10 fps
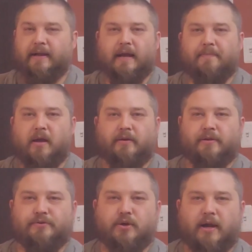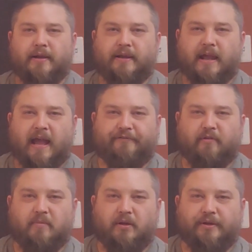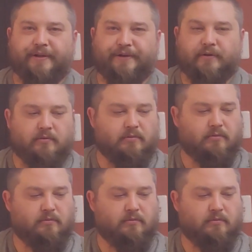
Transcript: And I'm not going to try to get half a milliliter.